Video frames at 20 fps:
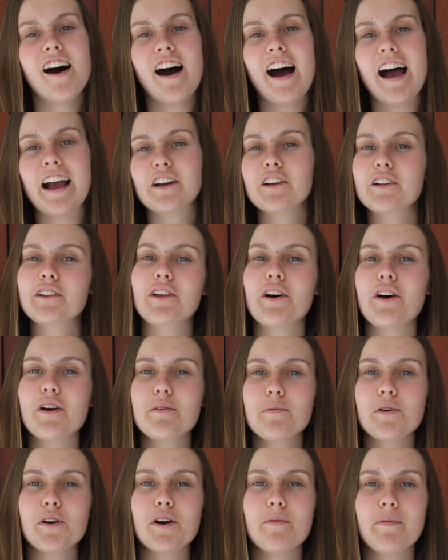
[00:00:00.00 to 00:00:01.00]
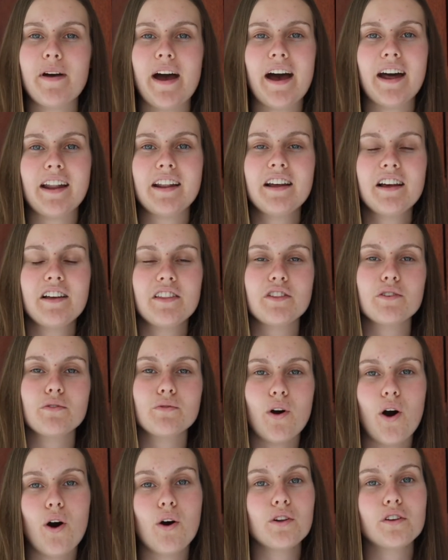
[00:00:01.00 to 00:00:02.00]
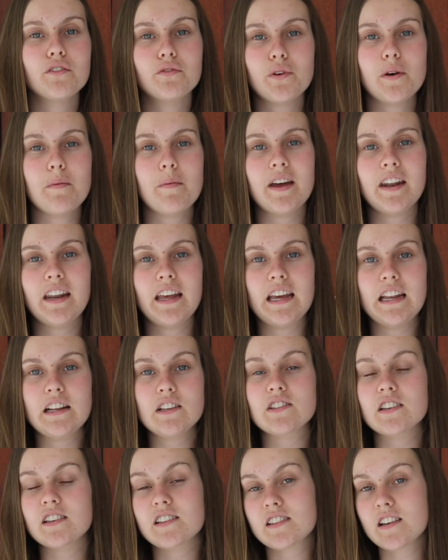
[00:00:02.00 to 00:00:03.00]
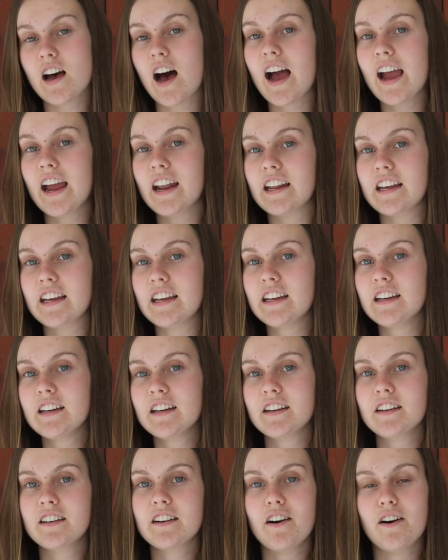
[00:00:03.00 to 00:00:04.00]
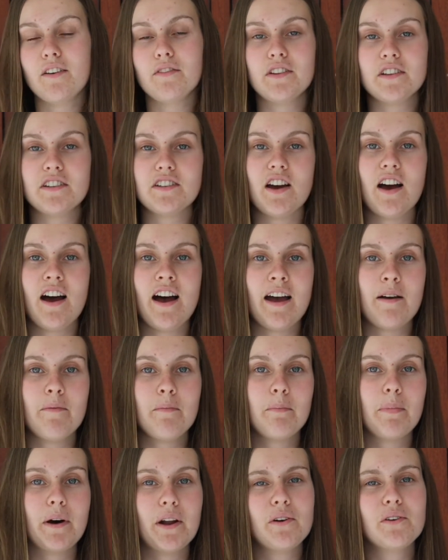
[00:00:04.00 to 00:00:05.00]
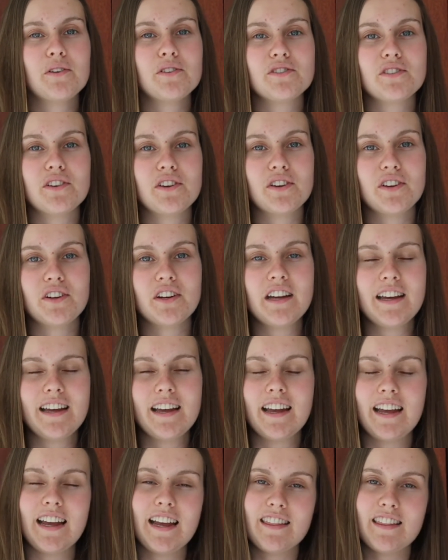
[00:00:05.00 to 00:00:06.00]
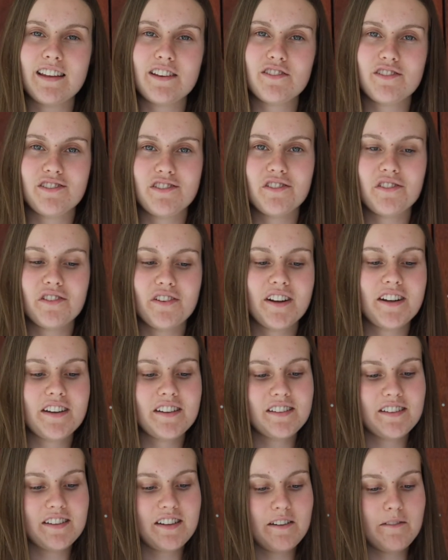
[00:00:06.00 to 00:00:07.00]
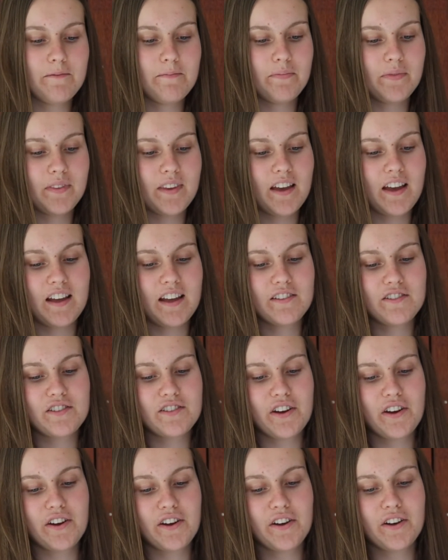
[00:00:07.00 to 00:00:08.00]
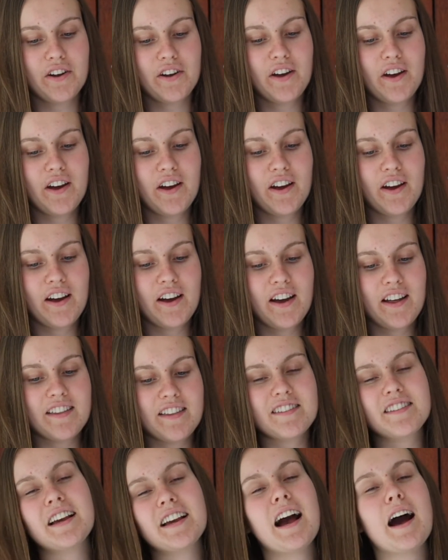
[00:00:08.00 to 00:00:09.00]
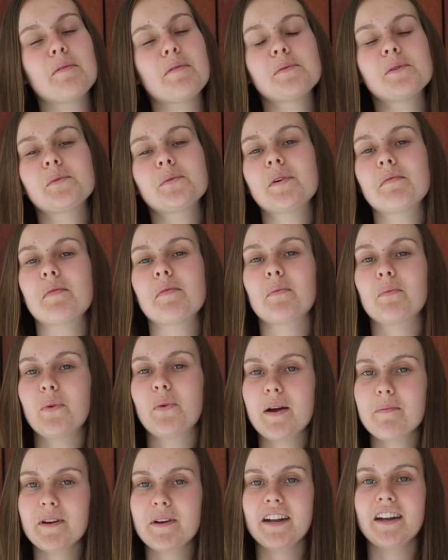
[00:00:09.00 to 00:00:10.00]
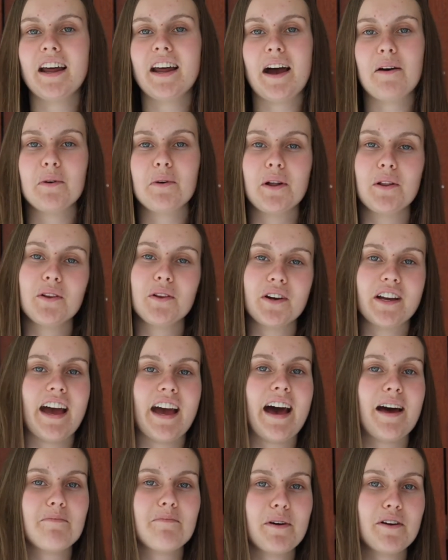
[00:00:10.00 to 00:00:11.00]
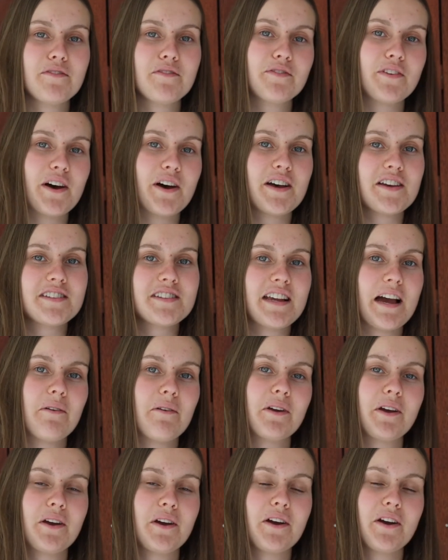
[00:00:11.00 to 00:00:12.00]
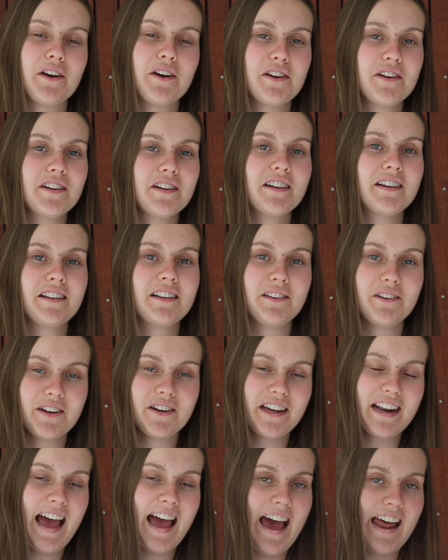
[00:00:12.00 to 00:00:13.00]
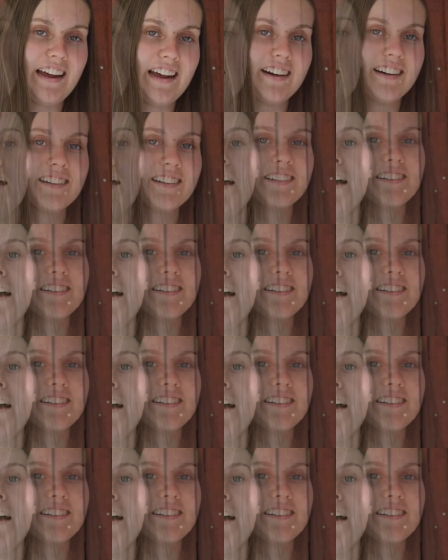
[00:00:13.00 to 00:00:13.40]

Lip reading: I could learn more about the role of women in society of the time, but also in these stories. And so there's a couple of women I want to look at, but first I want to go look at Anna.